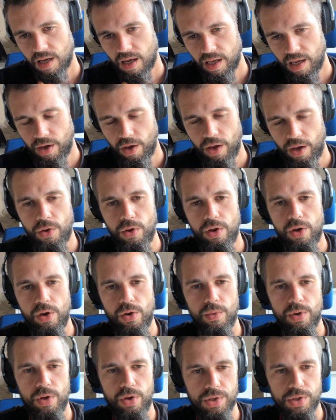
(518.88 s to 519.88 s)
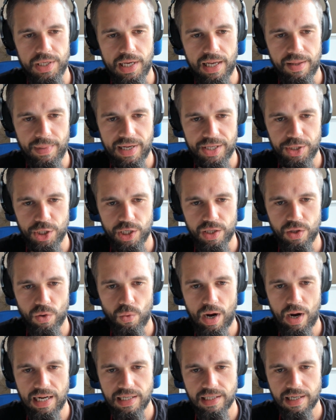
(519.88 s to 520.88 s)
You said Magento
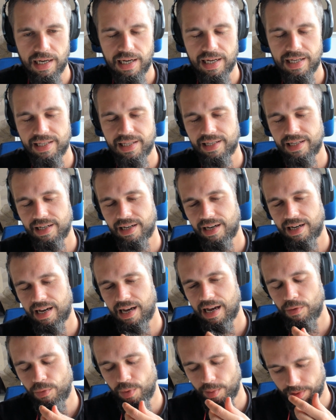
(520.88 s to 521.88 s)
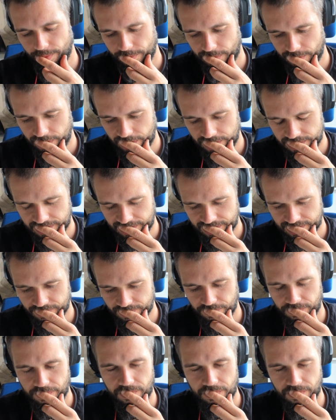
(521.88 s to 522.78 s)
1, and I remember that,